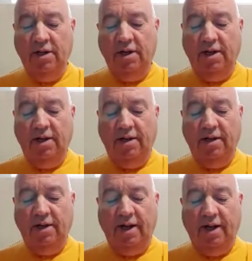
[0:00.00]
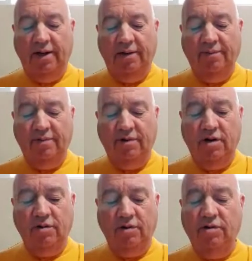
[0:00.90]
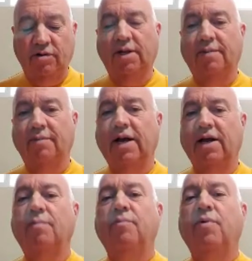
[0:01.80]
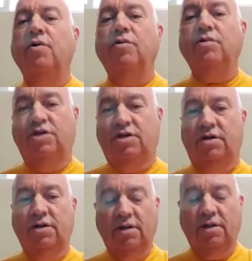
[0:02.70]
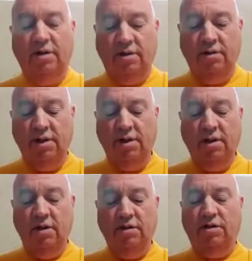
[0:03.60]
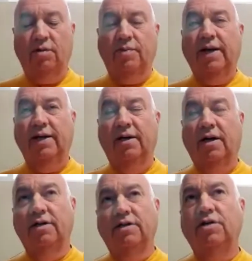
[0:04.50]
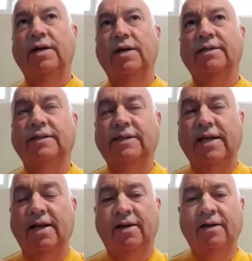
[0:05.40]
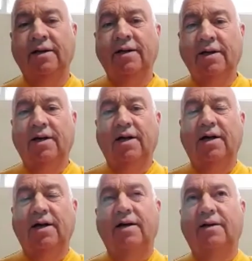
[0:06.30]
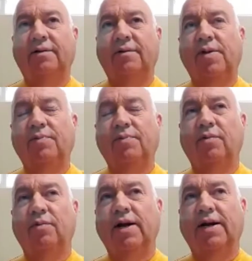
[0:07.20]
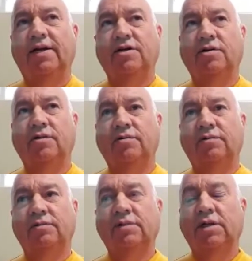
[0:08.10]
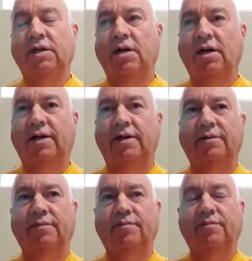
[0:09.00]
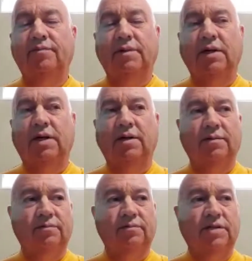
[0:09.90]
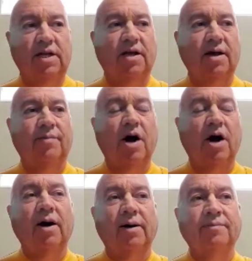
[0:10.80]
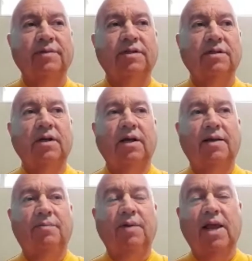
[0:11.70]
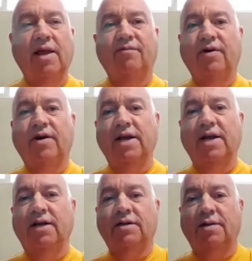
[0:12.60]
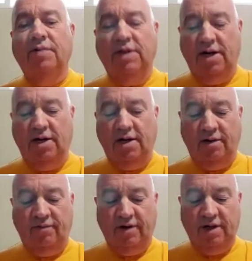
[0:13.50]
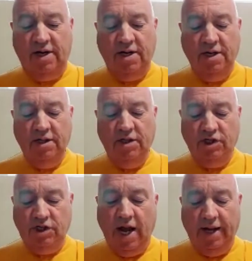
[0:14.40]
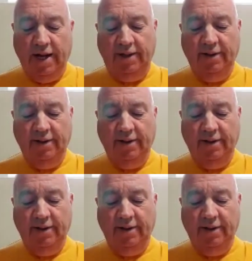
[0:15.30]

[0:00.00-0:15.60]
I'm losing my composure, you know. So by Arjuna seeing people ready to uh, uh, take up arms, he became very intimidated and very shy.